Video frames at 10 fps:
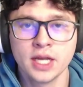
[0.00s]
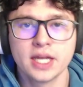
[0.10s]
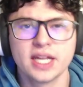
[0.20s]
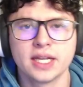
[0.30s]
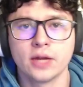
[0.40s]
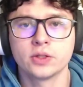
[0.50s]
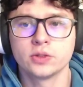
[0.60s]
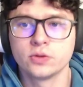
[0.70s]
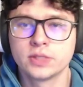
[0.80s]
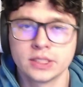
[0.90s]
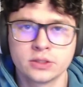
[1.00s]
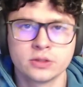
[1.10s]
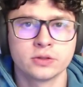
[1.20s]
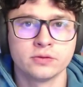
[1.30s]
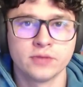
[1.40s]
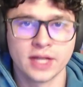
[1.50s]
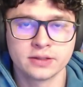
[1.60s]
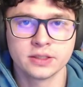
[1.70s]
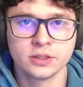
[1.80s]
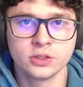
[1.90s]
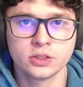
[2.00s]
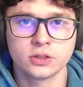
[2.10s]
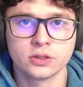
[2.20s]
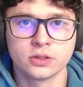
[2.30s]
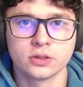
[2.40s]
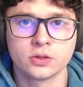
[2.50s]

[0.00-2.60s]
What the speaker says: and how to use that to your advantage to